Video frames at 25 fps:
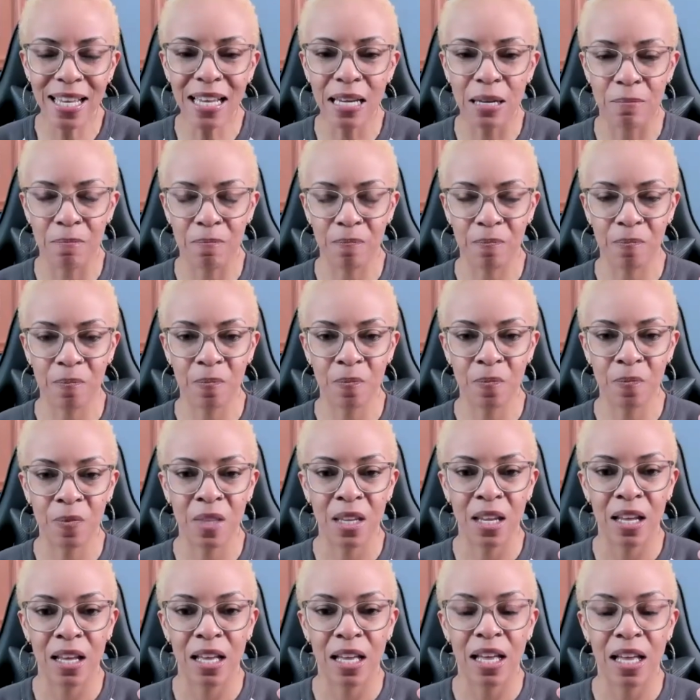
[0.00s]
eat.
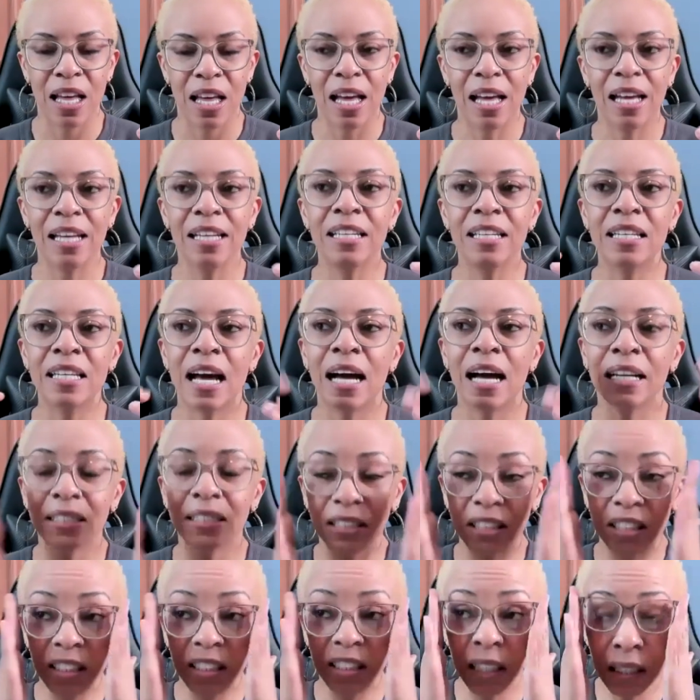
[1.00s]
And
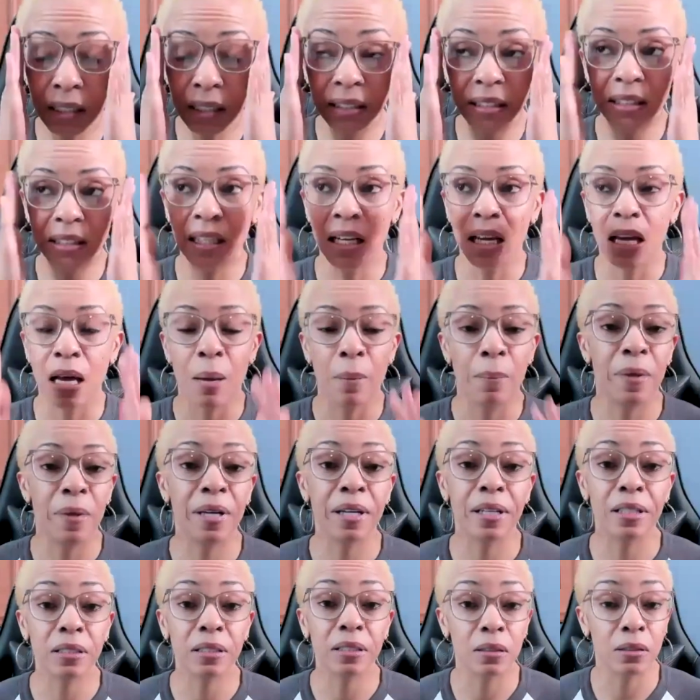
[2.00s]
not just
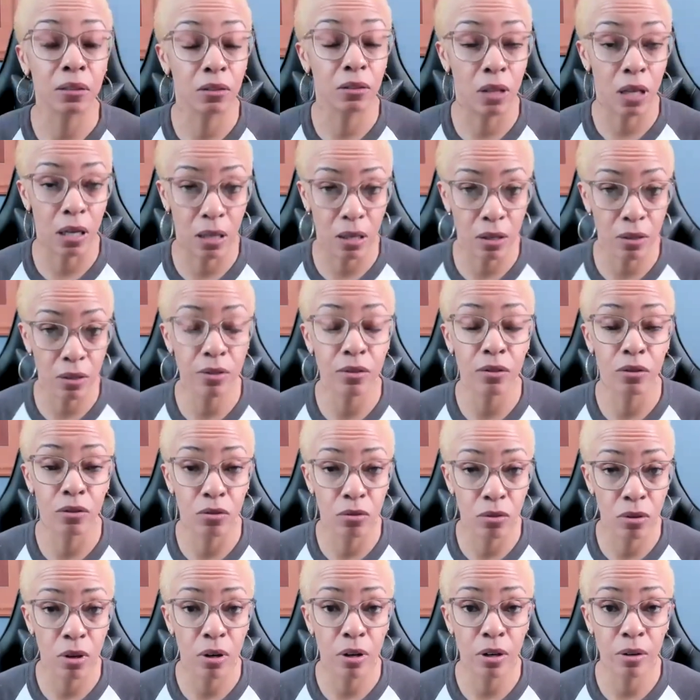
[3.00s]
because I heard
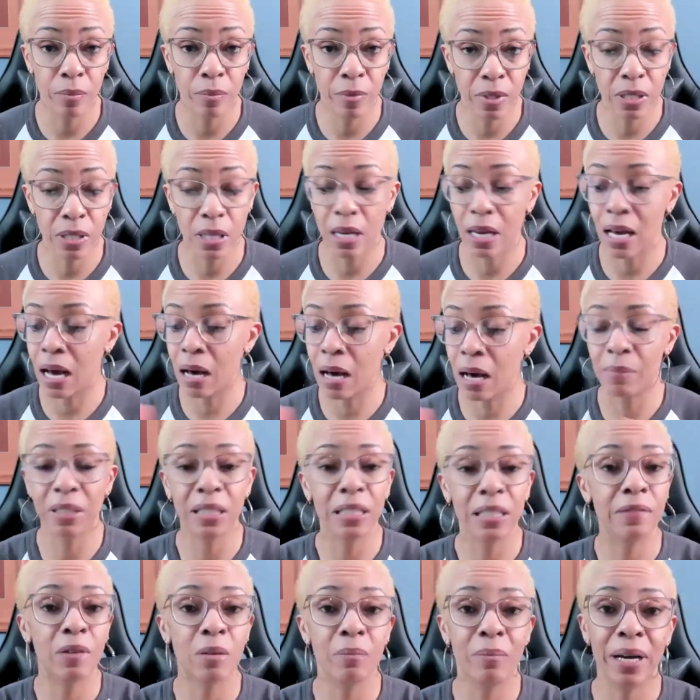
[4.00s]
you heard me say I
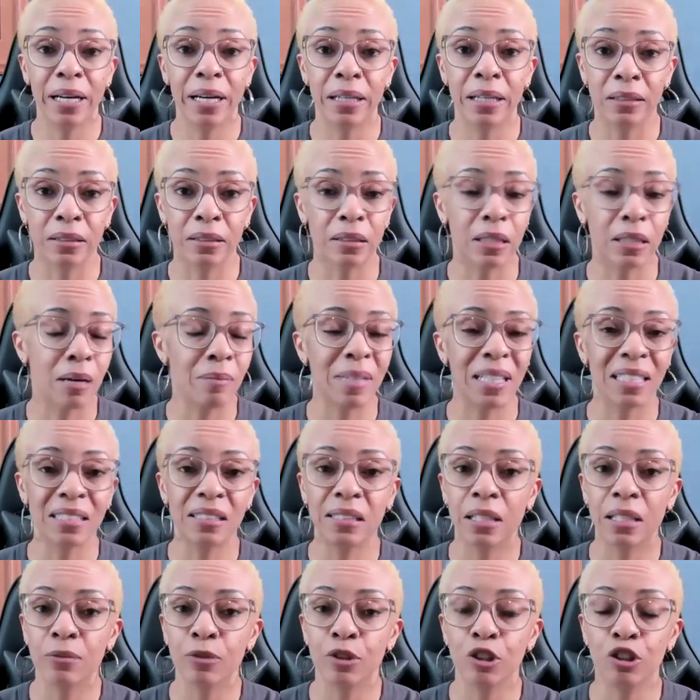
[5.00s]
believe in balance. I'm not
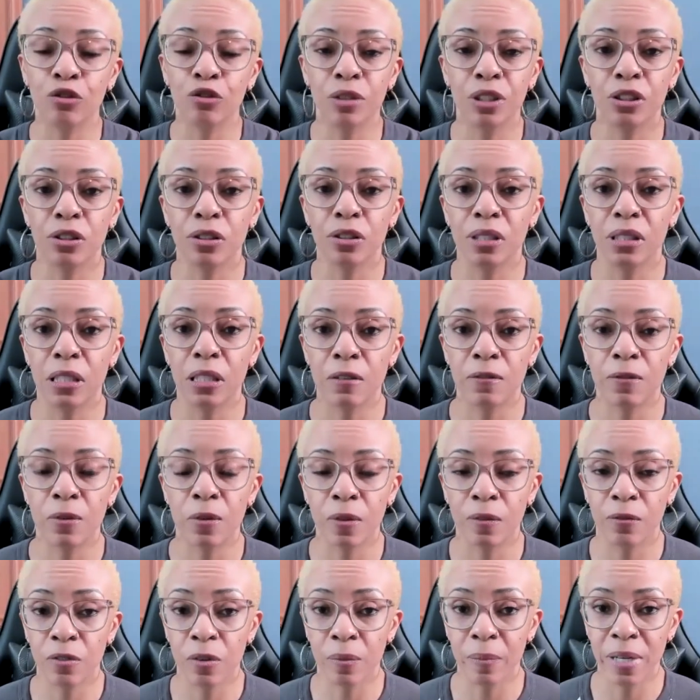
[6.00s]
saying restrict yourself mm-hmm.
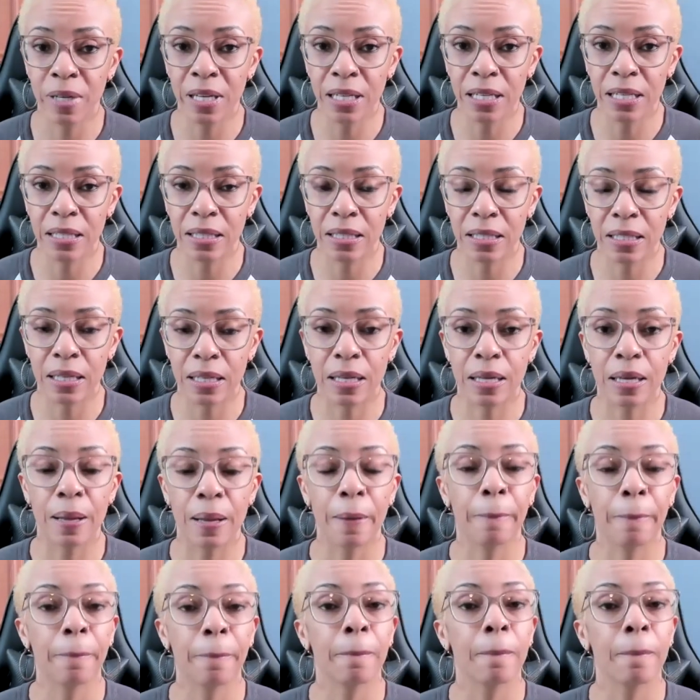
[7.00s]
on from anything,
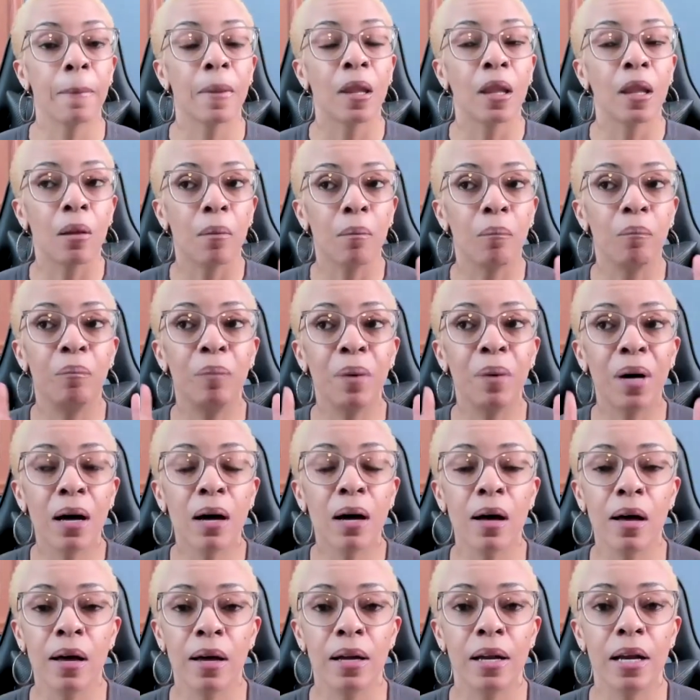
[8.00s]

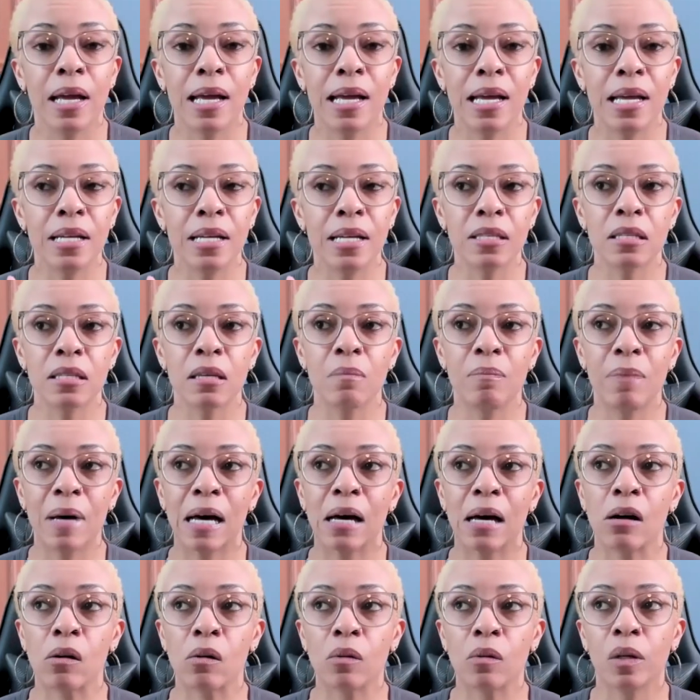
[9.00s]
but it's
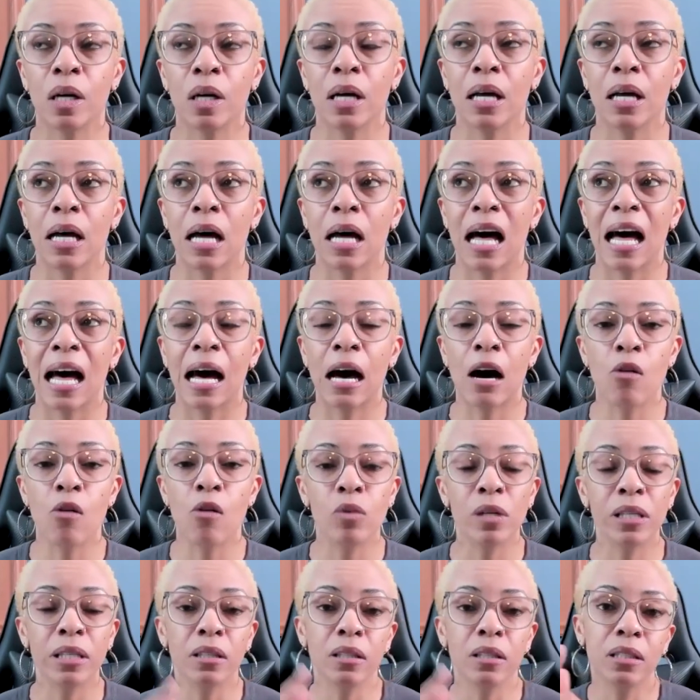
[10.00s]
about how
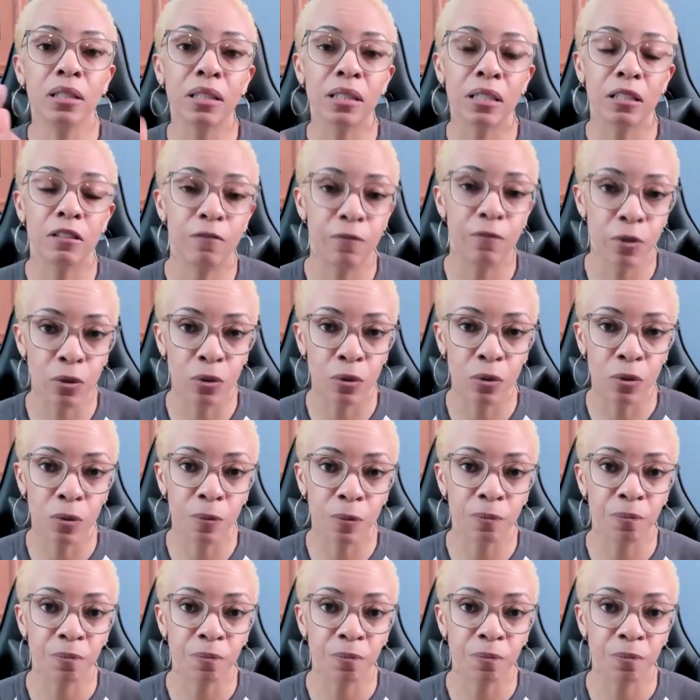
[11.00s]
we look at food.